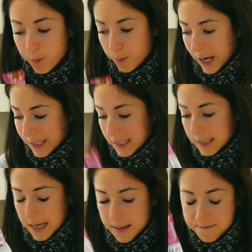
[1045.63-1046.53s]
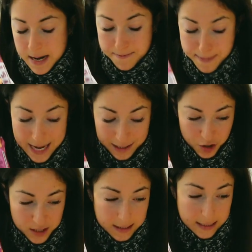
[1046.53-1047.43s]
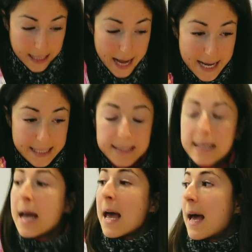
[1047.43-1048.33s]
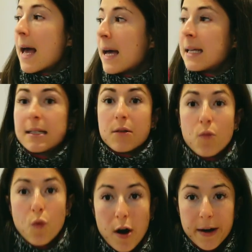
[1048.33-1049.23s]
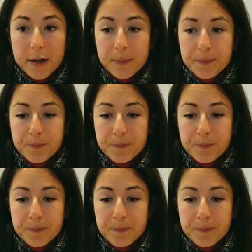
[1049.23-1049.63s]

pack this in my bag just in case, and water.